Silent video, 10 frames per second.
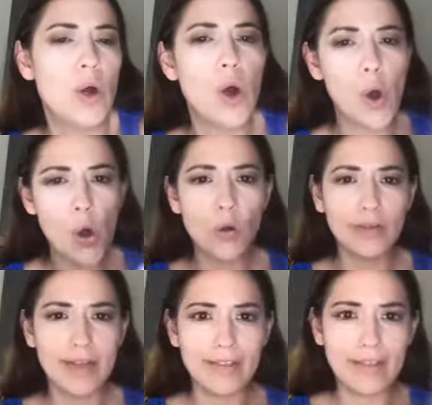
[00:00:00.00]
Hold
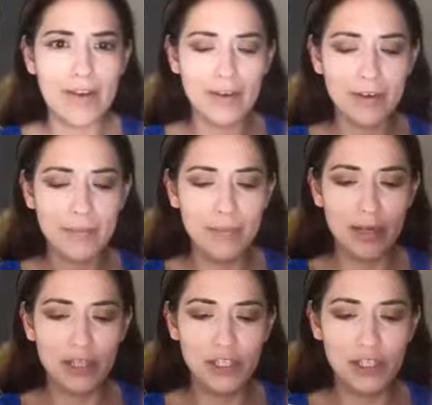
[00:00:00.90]
that thought. I'm
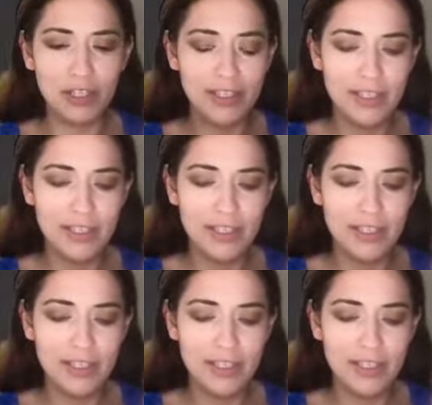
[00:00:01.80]
not sure.